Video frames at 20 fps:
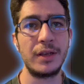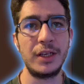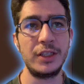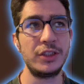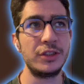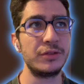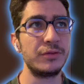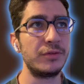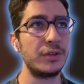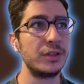I
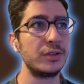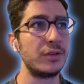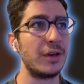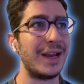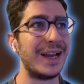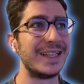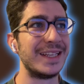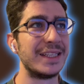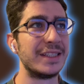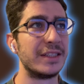just want to
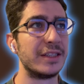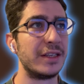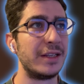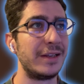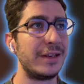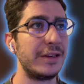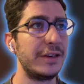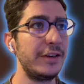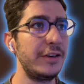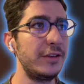add an
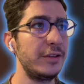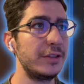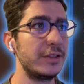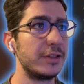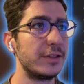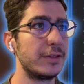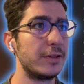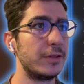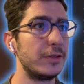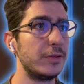
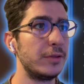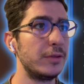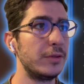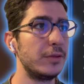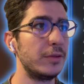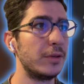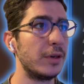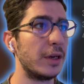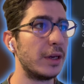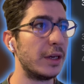alert
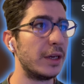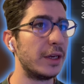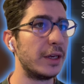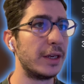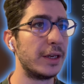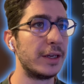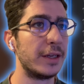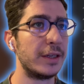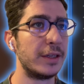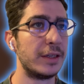to
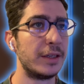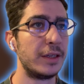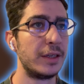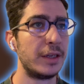our